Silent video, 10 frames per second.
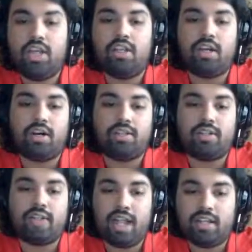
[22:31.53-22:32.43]
The
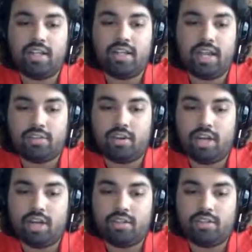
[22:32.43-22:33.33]

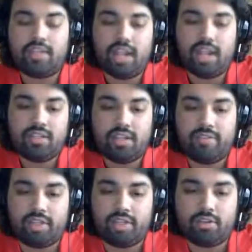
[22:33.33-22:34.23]
Talons and the
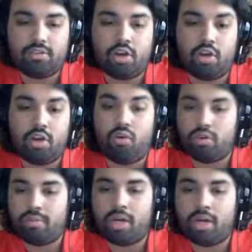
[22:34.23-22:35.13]
Victors are
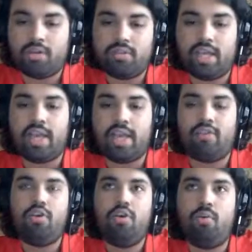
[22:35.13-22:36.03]
older models and
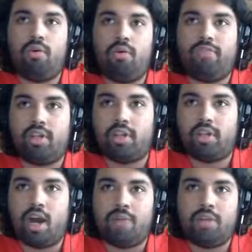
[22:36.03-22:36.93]
were fairly
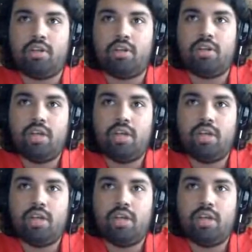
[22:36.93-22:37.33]
common,